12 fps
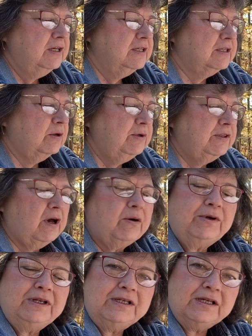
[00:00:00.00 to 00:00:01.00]
So we thought
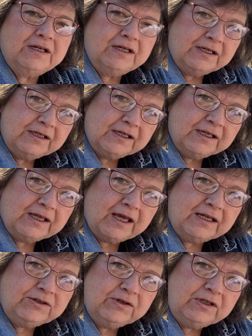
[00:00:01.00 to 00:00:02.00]
we'd
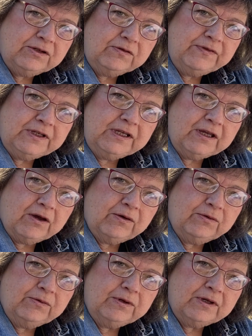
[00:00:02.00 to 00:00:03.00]
kind of do a little
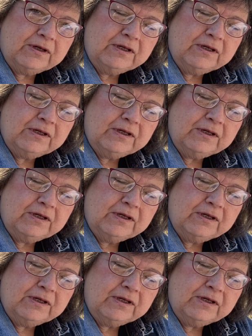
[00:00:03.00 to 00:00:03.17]
video